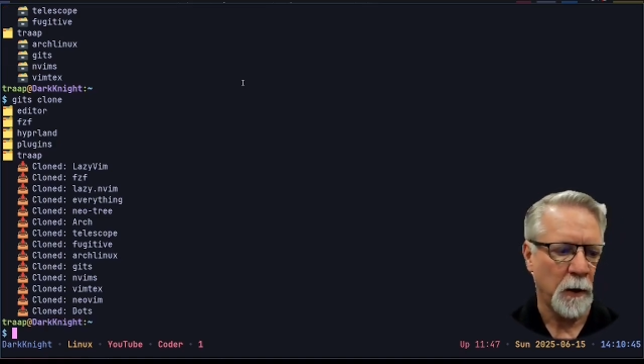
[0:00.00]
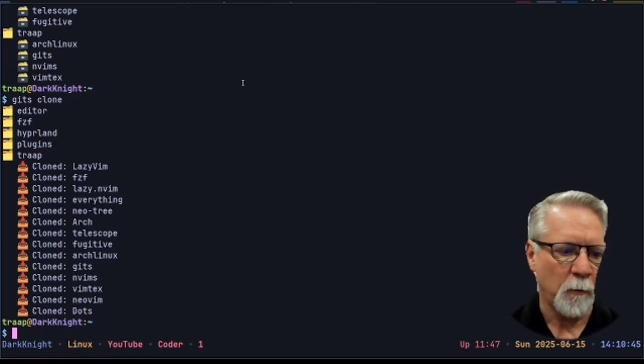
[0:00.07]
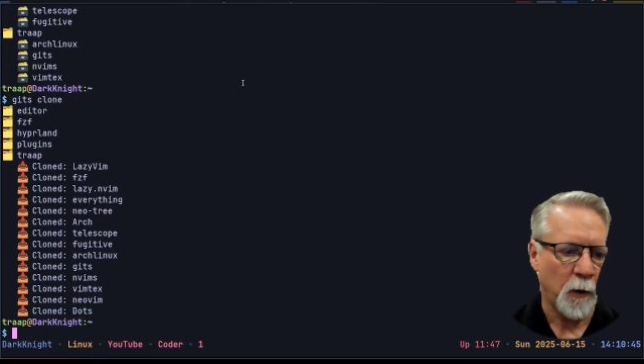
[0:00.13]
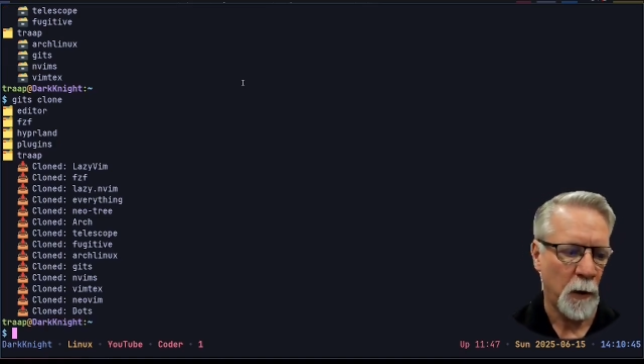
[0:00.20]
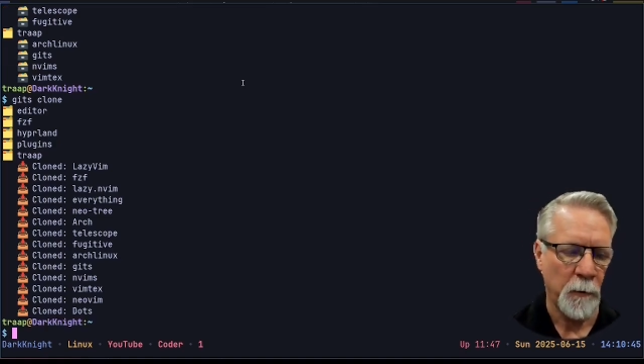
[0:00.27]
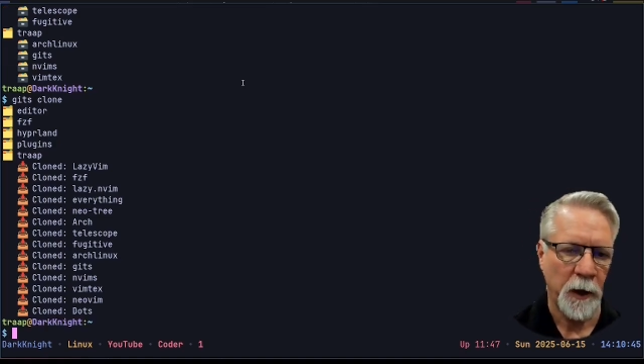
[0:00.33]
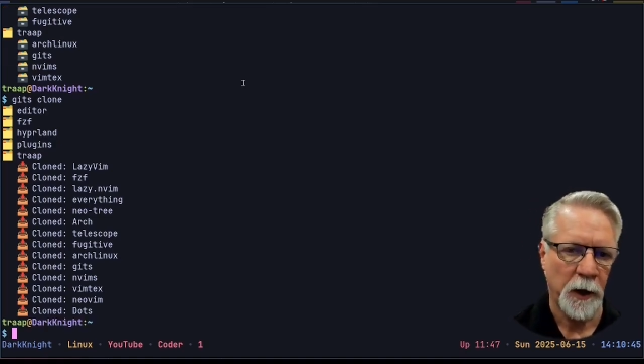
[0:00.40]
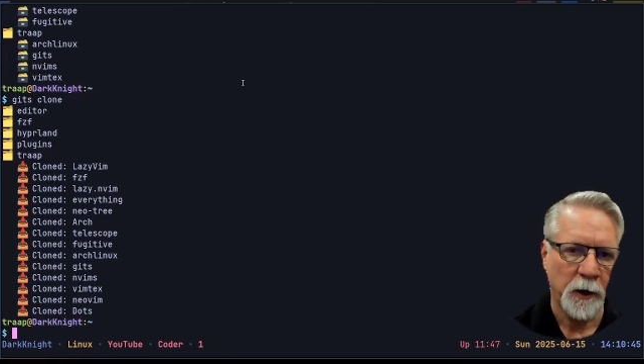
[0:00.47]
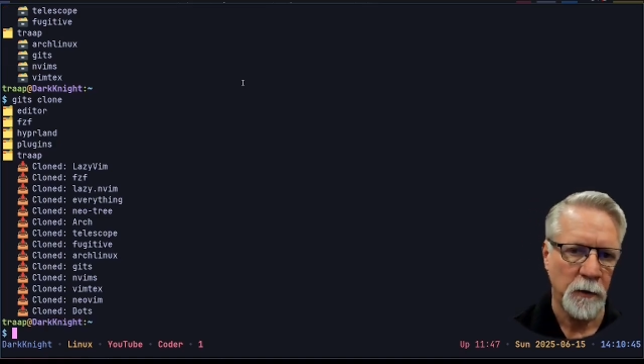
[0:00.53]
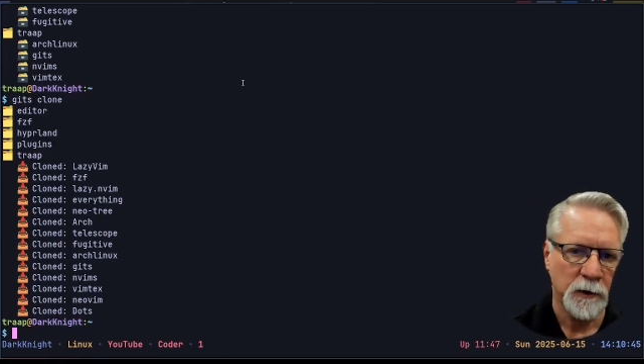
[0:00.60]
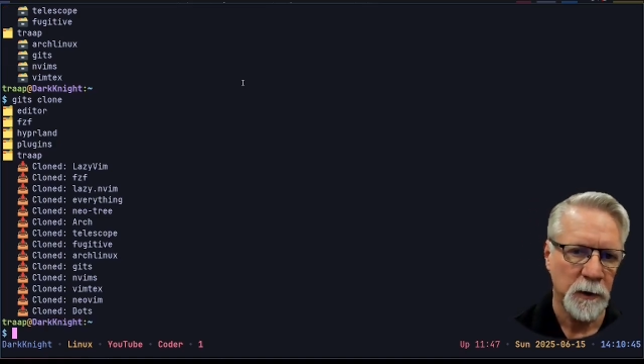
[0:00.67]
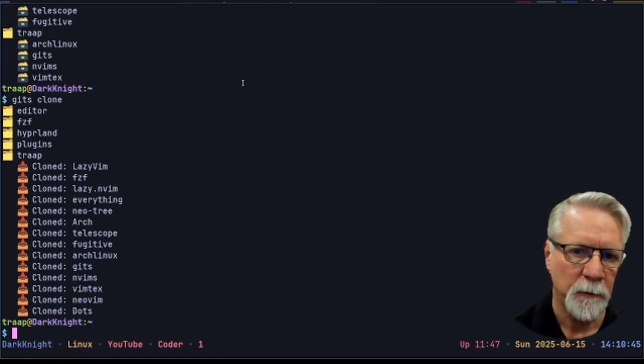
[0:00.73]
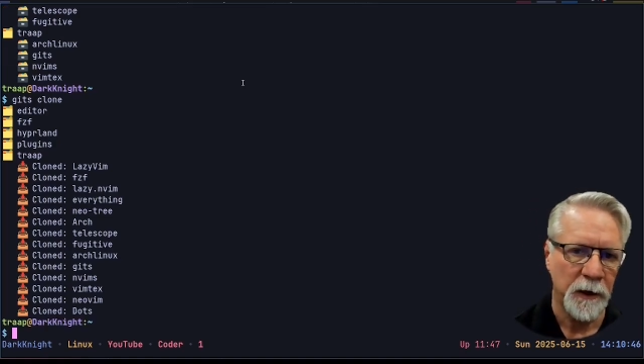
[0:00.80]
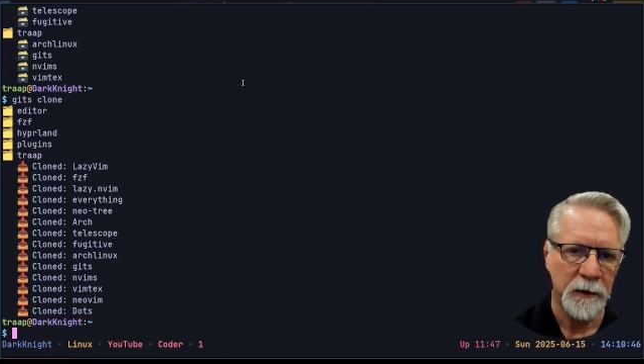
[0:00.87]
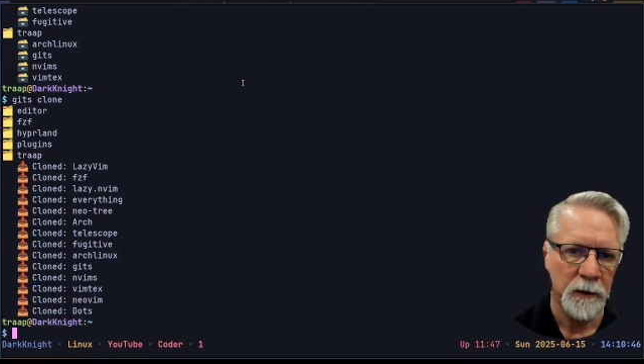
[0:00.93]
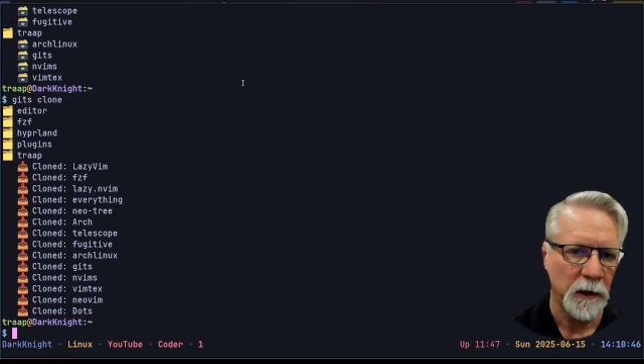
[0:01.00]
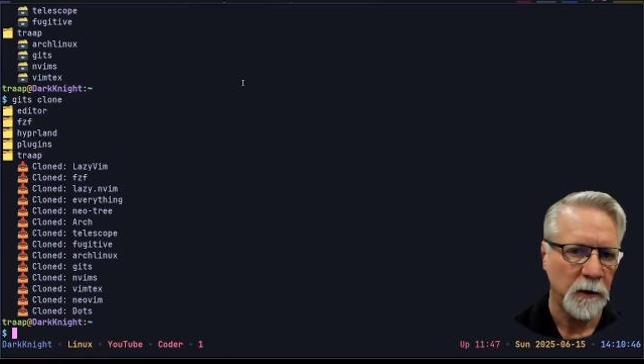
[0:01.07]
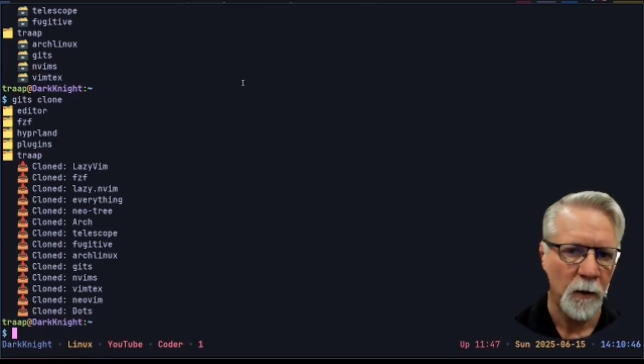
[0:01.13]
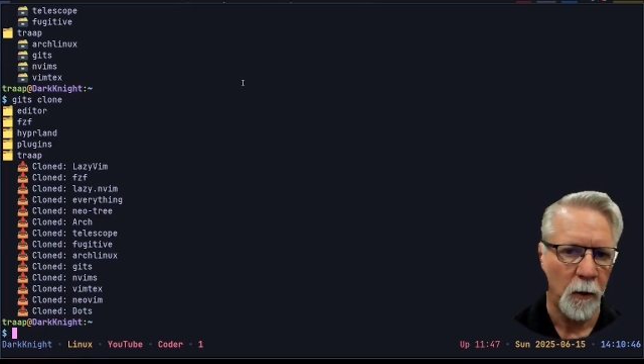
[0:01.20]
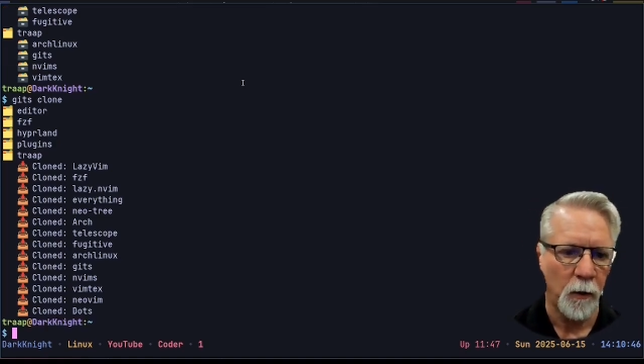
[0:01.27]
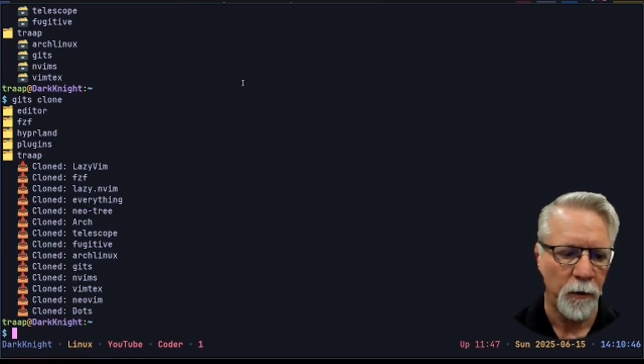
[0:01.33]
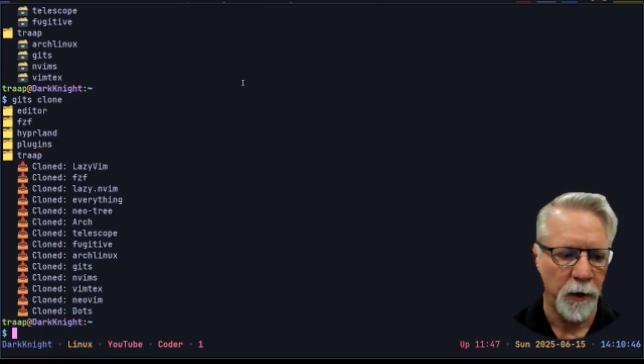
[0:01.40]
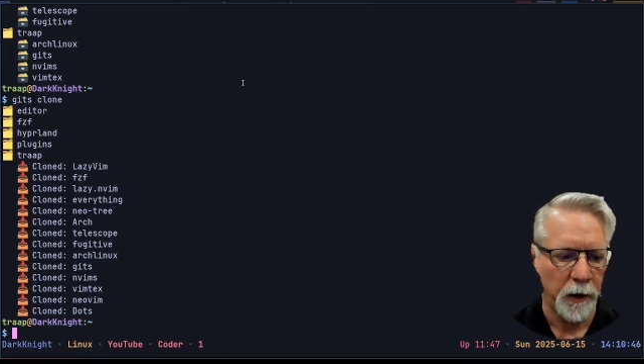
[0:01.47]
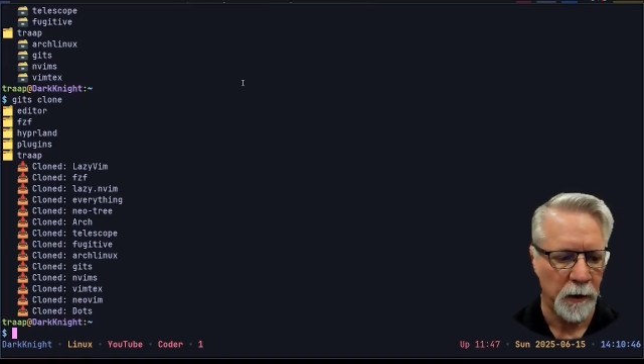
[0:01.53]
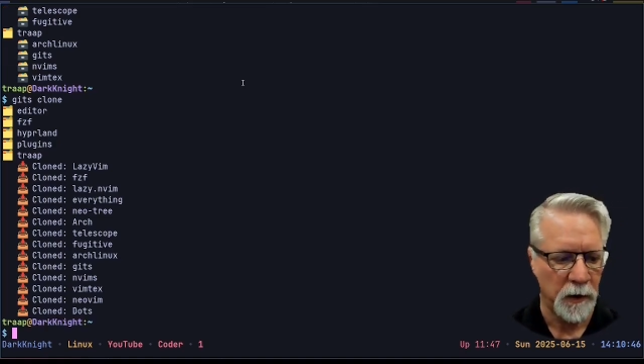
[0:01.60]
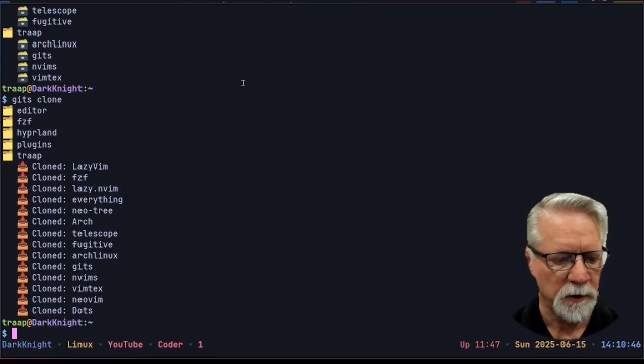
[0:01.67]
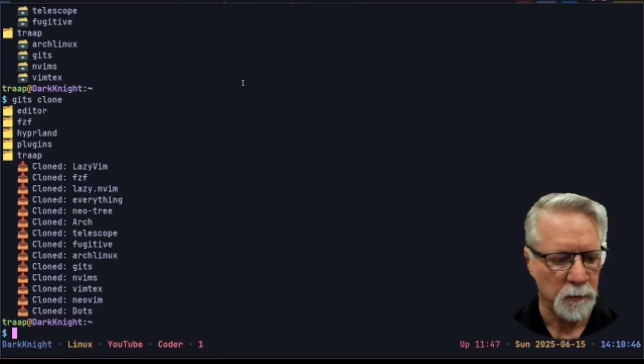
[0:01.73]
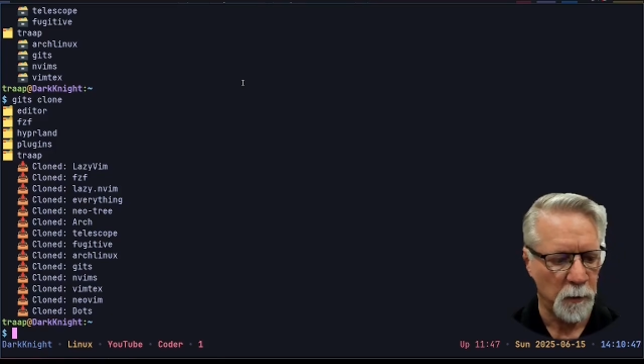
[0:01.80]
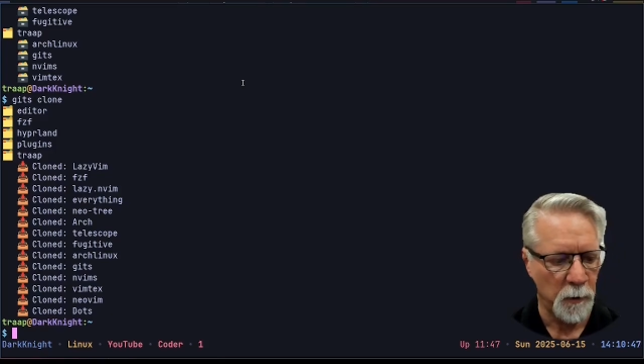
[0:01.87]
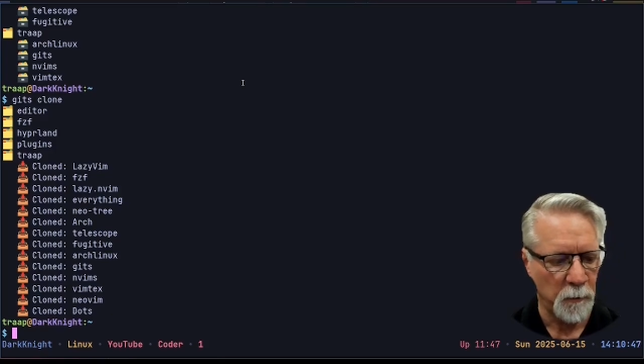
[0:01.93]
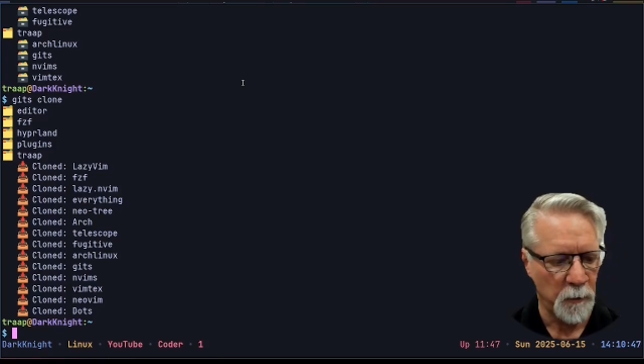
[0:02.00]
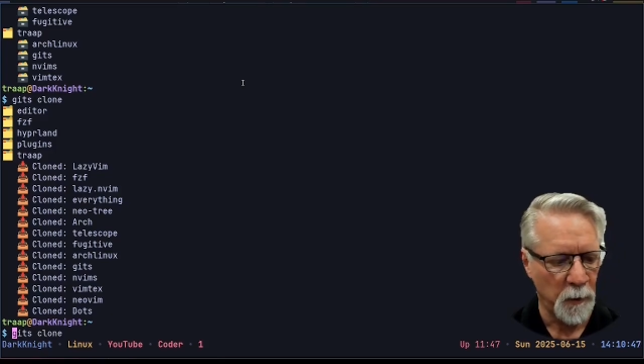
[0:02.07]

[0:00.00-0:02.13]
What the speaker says: What I'm going to do is I'm going to delete the whole thing at this point.